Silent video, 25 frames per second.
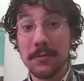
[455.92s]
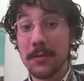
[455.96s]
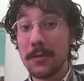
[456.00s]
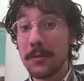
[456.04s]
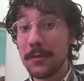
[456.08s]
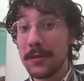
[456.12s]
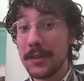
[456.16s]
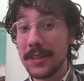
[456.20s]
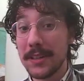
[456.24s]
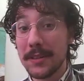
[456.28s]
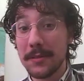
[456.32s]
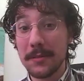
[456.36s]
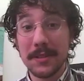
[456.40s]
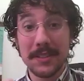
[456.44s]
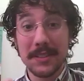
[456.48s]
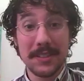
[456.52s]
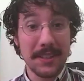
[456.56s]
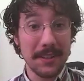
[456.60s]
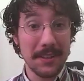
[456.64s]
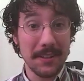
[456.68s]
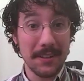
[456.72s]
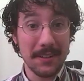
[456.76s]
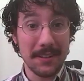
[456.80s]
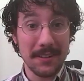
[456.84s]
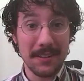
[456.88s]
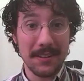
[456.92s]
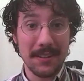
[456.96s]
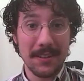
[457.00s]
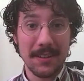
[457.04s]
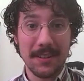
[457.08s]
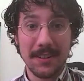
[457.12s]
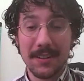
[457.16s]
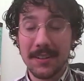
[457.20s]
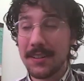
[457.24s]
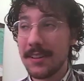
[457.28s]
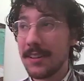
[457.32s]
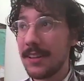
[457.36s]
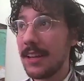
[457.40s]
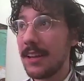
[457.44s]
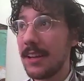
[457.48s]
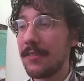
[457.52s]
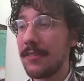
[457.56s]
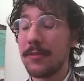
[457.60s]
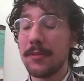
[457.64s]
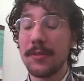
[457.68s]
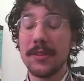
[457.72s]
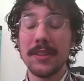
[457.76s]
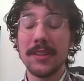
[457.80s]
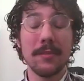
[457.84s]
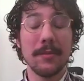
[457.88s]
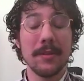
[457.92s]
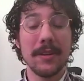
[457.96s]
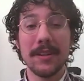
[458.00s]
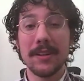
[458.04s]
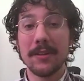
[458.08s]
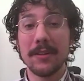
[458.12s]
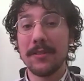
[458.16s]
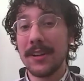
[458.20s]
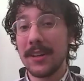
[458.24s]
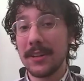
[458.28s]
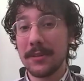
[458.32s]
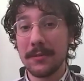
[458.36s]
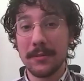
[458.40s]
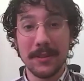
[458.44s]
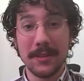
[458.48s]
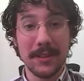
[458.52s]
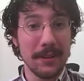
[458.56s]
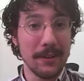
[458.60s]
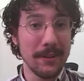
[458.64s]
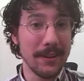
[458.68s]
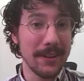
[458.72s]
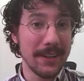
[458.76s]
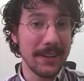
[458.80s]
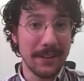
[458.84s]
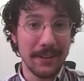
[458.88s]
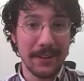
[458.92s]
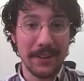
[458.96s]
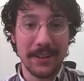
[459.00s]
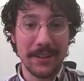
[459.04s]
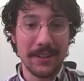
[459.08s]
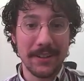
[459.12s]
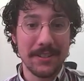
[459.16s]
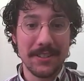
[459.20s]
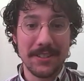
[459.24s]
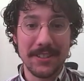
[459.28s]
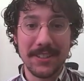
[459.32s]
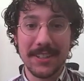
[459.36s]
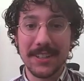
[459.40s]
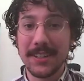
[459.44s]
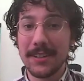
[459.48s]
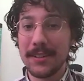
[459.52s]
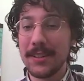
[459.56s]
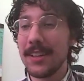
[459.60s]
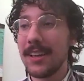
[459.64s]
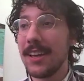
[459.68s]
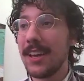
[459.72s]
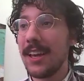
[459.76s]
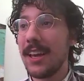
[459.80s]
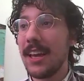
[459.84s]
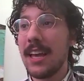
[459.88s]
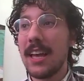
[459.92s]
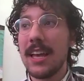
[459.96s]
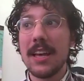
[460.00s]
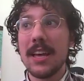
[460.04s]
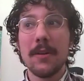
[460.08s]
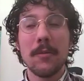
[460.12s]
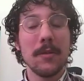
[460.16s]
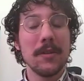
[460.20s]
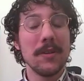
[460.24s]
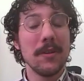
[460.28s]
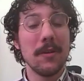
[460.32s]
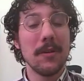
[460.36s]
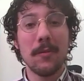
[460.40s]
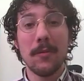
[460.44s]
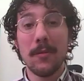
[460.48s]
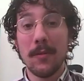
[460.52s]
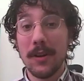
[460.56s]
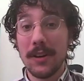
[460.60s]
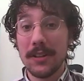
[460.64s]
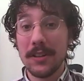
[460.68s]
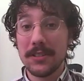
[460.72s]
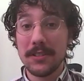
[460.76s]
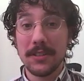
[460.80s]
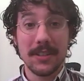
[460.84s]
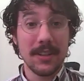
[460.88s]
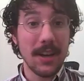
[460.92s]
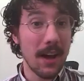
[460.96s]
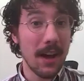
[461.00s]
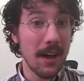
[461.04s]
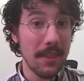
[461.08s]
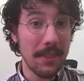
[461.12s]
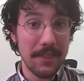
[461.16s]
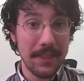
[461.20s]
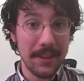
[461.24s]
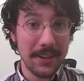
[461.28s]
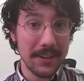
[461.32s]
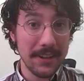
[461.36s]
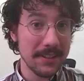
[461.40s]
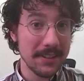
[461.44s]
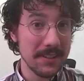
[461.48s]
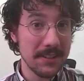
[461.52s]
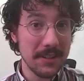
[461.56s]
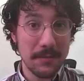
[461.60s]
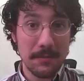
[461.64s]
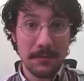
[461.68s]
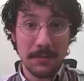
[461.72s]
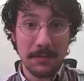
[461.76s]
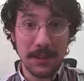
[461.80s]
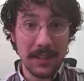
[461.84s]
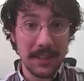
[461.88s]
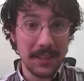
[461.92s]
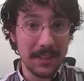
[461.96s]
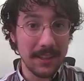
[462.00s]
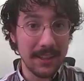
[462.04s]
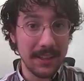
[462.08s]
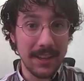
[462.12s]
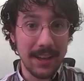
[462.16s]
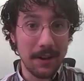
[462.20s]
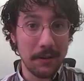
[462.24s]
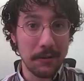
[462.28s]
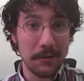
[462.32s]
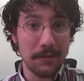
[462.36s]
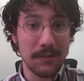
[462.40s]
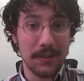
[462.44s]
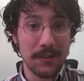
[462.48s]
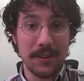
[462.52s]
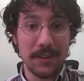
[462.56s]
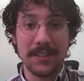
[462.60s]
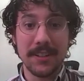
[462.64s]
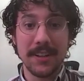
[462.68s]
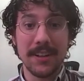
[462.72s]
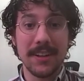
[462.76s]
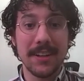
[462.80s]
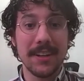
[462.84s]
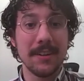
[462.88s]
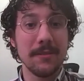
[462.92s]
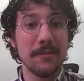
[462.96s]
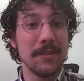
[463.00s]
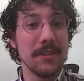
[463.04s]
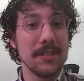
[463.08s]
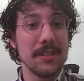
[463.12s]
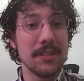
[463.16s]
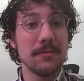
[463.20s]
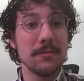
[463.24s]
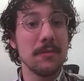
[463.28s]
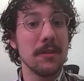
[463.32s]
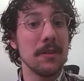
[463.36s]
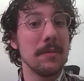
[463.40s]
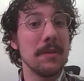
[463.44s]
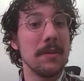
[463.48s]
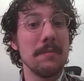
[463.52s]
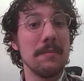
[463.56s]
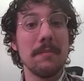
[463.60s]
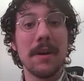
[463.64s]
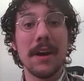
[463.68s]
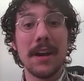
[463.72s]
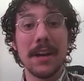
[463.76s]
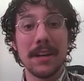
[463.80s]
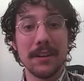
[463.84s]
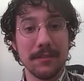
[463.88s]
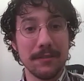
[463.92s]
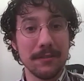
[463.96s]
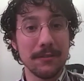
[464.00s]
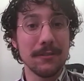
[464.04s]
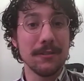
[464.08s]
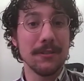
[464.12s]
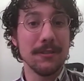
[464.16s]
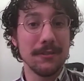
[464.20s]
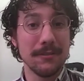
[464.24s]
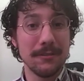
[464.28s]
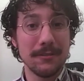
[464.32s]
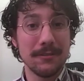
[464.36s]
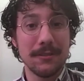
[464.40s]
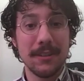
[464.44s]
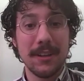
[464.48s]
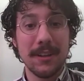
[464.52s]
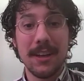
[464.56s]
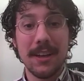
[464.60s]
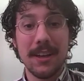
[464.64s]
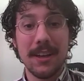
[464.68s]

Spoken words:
what we tell everyone that we interact with here at LAHC. We don't want to cut things completely out of our diet. We just want to be mindful of